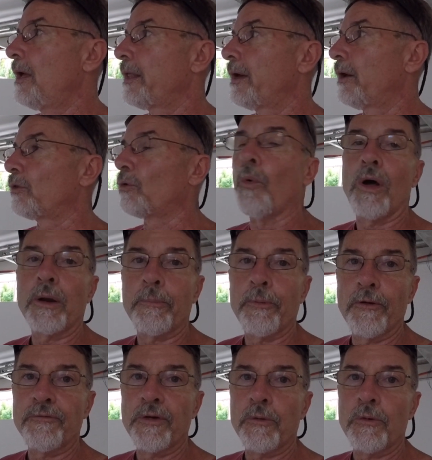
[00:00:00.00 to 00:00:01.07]

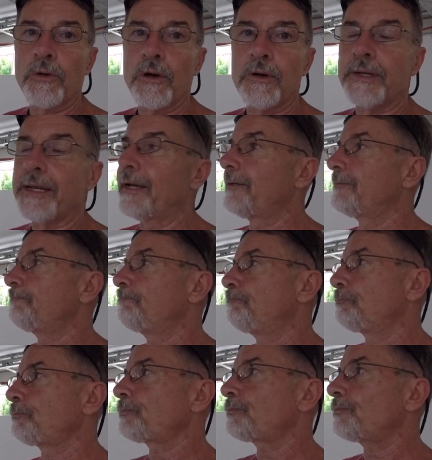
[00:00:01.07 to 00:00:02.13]
waterproofing will go
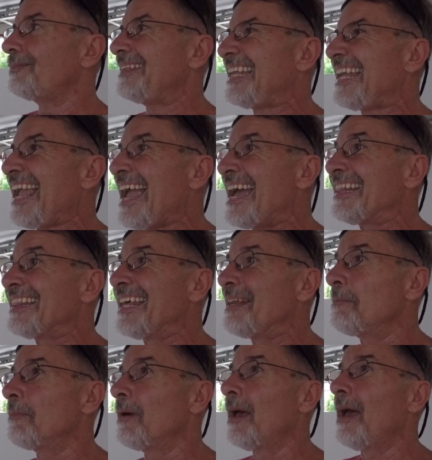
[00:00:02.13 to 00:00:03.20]
down, and
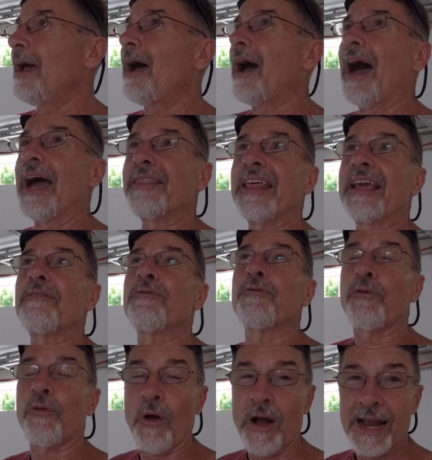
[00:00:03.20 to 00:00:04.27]
then I think
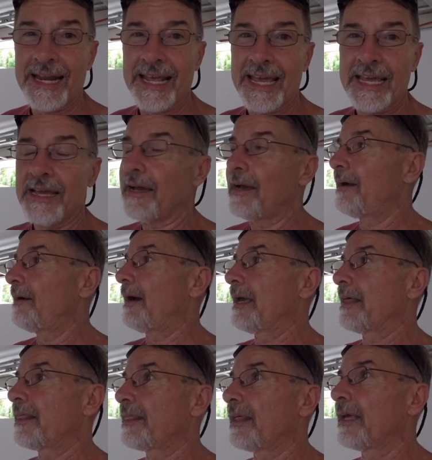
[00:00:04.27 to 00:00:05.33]
Friday I
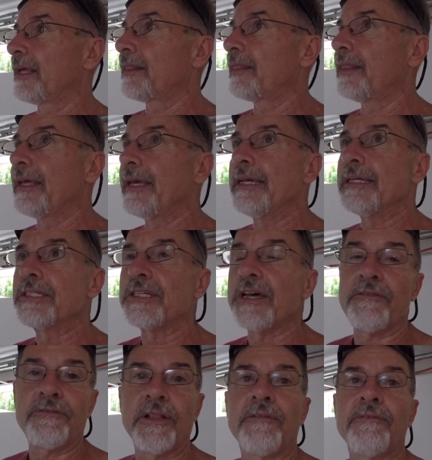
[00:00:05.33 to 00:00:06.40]
think the
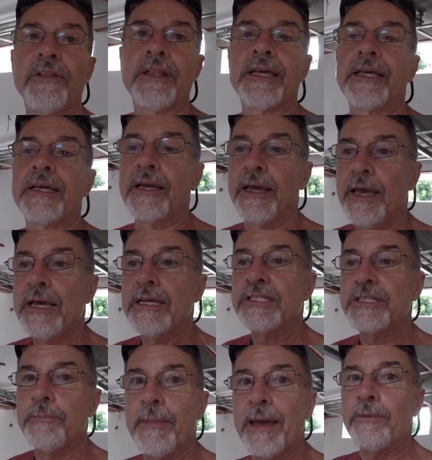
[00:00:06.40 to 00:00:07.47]
self-leveling
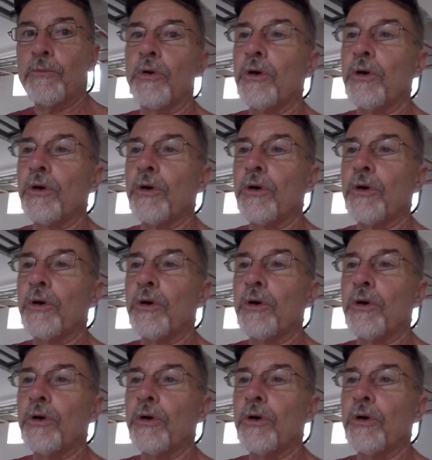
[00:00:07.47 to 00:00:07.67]
cement will